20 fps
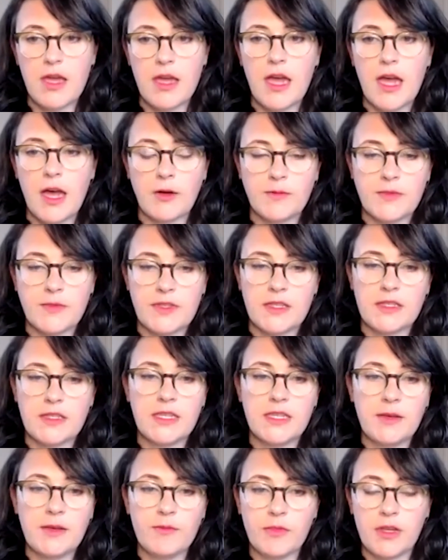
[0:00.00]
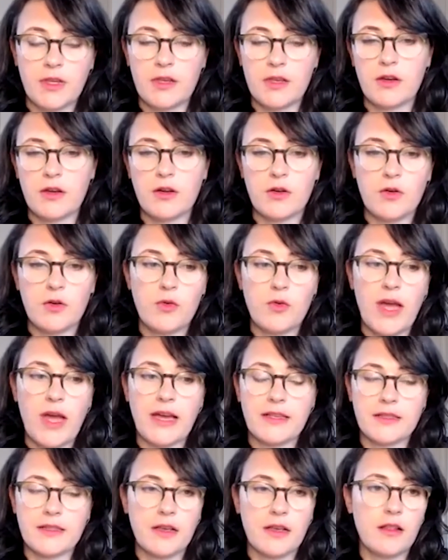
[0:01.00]
helps the team leader who
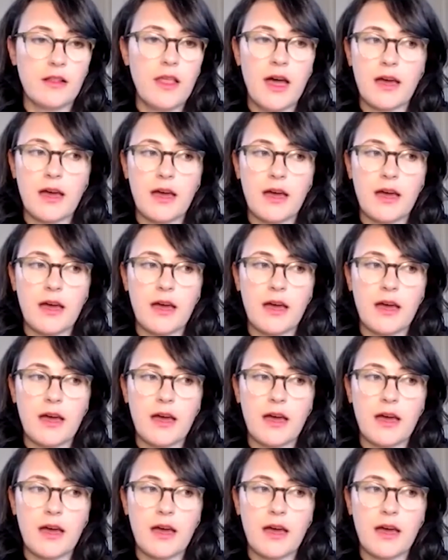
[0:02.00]
has a lot